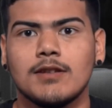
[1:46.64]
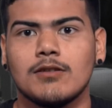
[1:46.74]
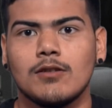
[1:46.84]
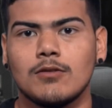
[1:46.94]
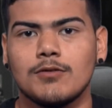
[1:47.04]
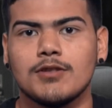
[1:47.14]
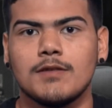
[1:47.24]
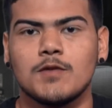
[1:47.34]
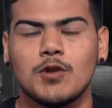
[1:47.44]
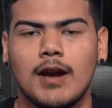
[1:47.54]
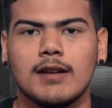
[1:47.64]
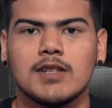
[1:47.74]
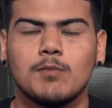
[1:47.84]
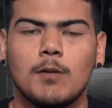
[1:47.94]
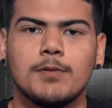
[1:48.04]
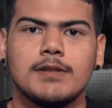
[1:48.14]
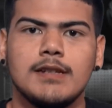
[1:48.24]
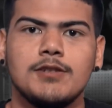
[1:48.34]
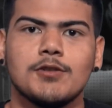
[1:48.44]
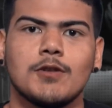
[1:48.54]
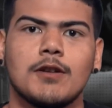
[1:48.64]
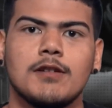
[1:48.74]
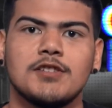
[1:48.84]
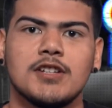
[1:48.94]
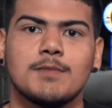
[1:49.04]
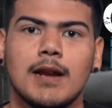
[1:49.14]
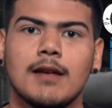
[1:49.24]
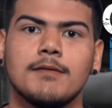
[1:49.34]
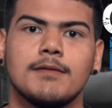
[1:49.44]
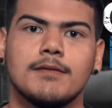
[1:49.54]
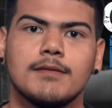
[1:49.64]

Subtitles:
to the conclusion of trying a small procedure in order to change my life.